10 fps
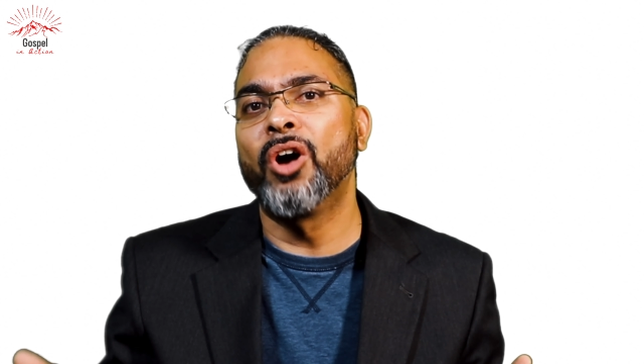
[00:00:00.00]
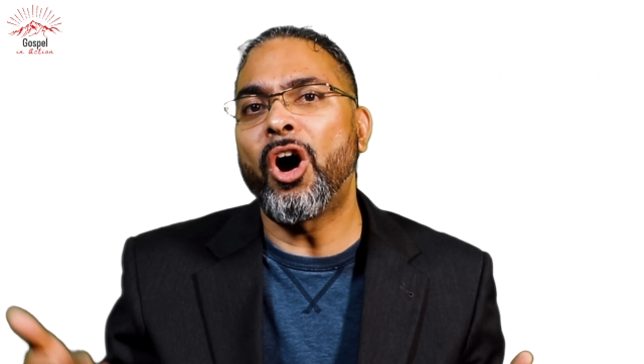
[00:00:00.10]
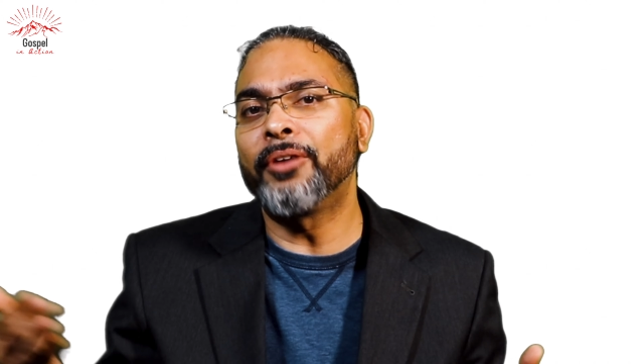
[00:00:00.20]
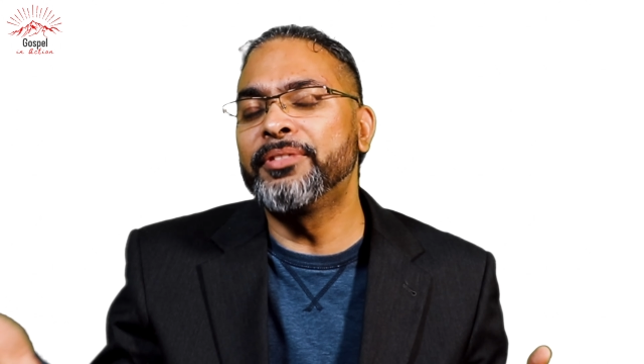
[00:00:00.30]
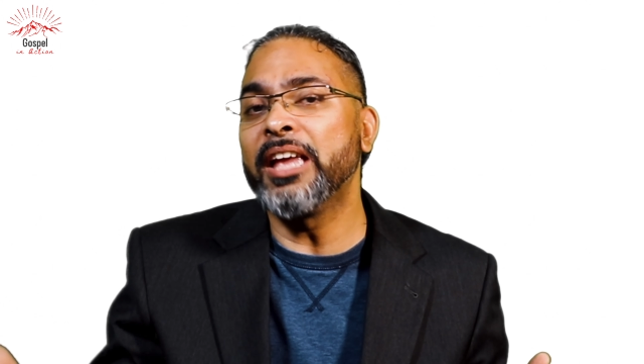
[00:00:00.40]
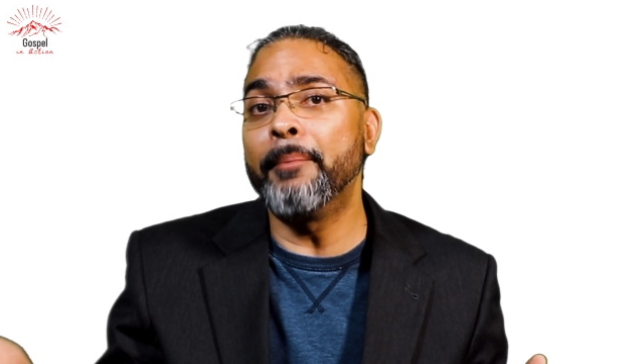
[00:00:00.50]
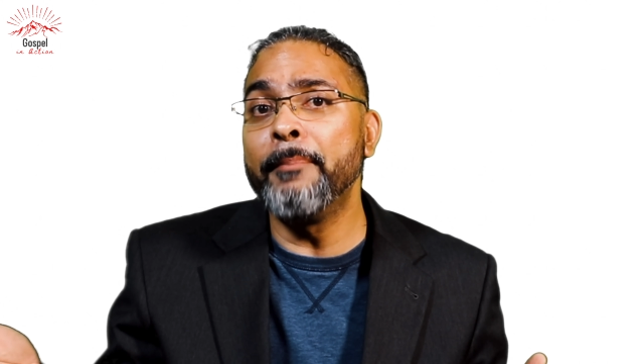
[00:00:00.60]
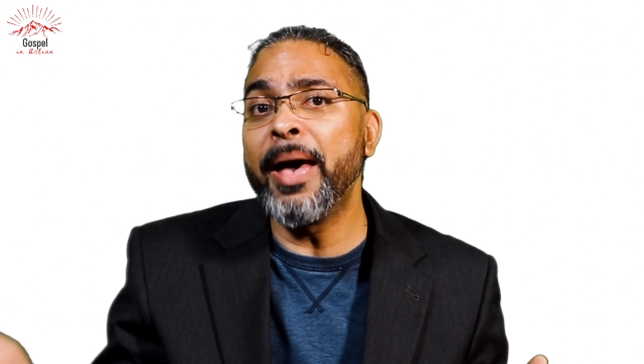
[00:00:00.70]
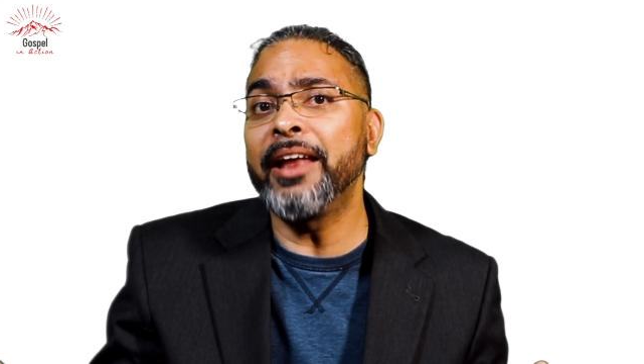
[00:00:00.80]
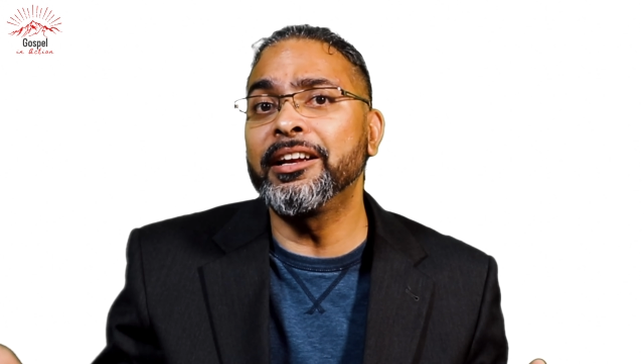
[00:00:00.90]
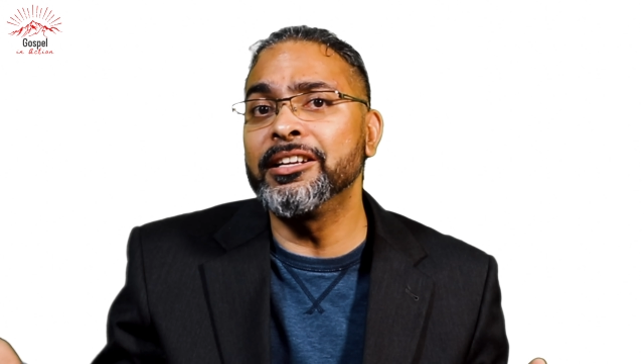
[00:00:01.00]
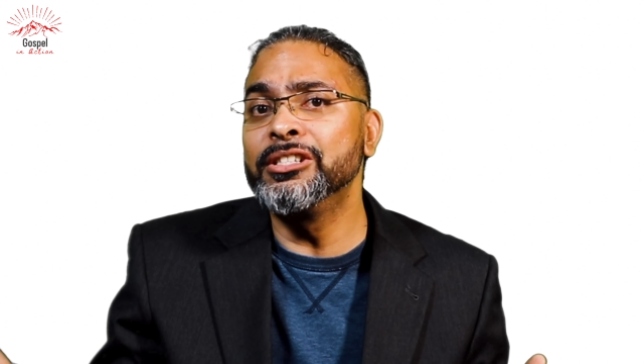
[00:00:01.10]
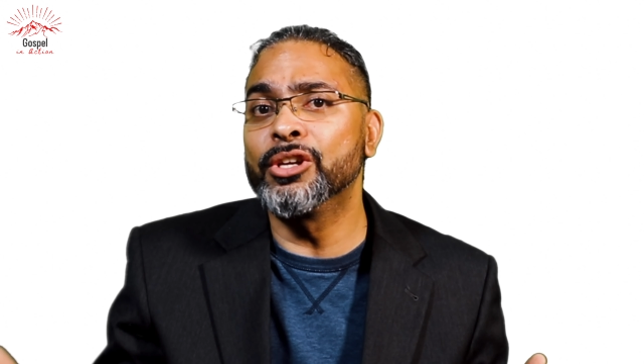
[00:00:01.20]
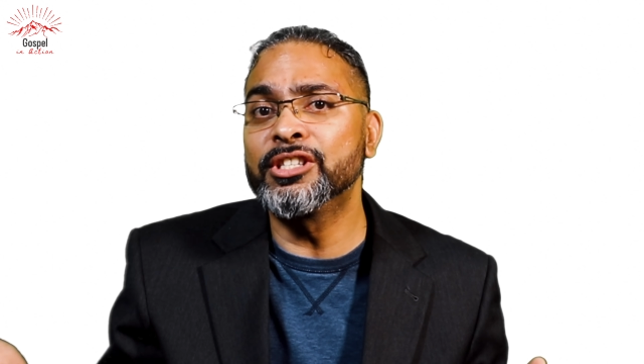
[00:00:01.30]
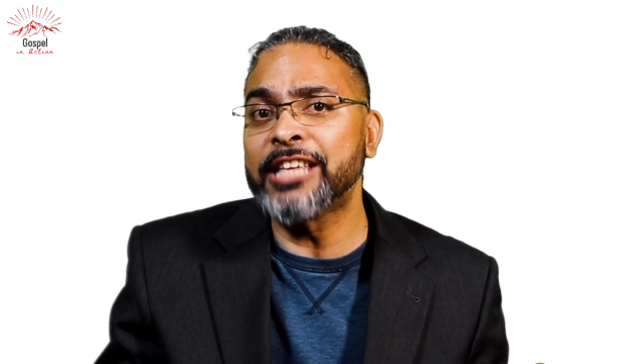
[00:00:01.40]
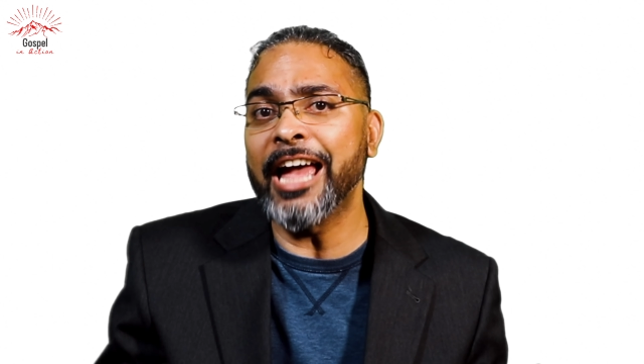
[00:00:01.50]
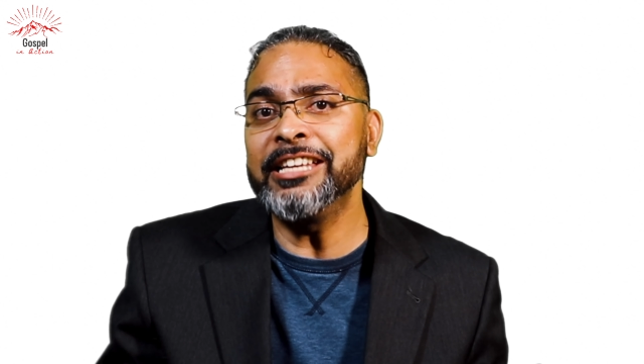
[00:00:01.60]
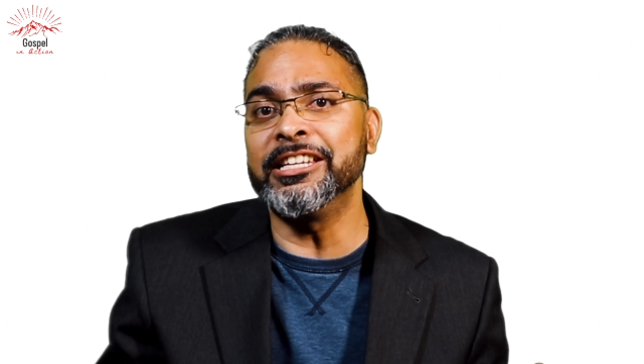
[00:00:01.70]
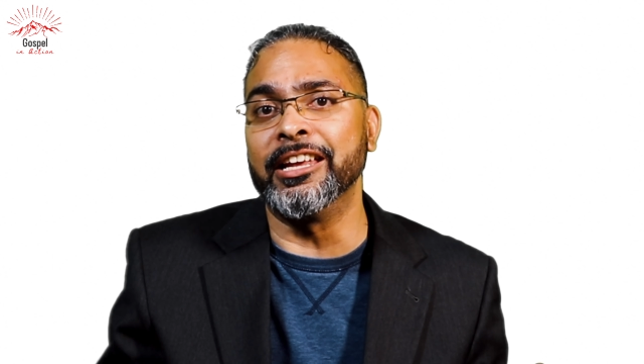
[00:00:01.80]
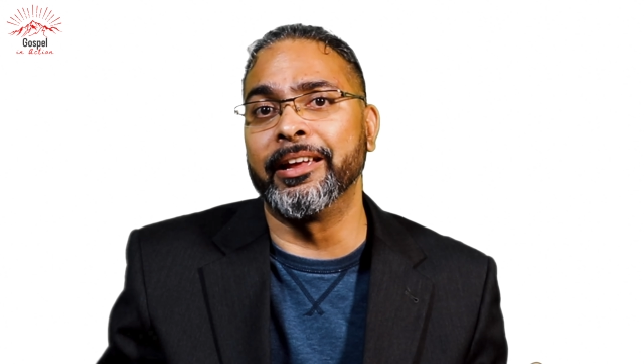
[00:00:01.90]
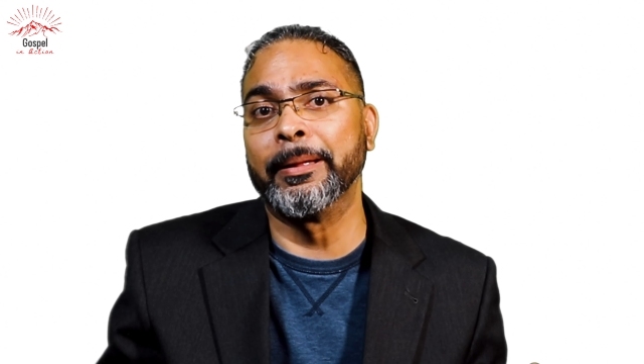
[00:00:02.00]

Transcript: of the American society.